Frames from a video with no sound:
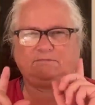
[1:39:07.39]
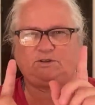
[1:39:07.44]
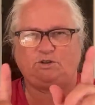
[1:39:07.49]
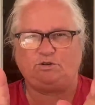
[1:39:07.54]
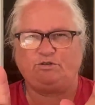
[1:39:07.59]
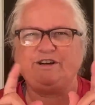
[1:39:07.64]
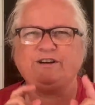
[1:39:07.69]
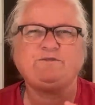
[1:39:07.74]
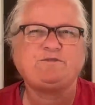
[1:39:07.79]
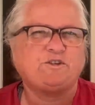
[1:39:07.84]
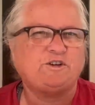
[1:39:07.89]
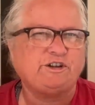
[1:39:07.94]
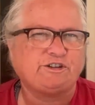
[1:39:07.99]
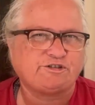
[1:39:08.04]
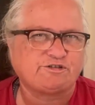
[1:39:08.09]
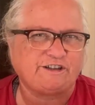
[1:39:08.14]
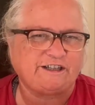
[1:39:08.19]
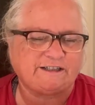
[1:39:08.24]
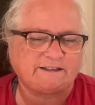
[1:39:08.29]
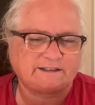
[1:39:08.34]
You're in for a
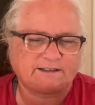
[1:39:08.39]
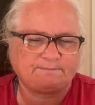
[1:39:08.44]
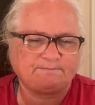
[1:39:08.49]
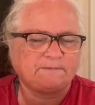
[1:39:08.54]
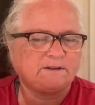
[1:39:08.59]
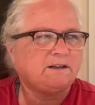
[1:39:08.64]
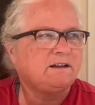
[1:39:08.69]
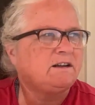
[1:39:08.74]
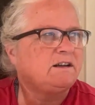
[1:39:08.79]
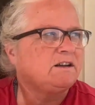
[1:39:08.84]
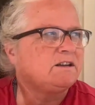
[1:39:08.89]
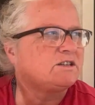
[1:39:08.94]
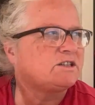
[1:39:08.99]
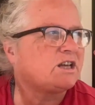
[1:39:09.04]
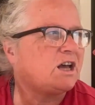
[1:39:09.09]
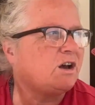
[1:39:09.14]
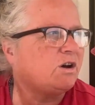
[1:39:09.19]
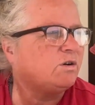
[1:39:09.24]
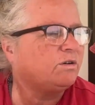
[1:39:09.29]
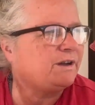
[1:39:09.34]
treat.
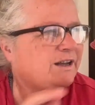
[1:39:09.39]
So,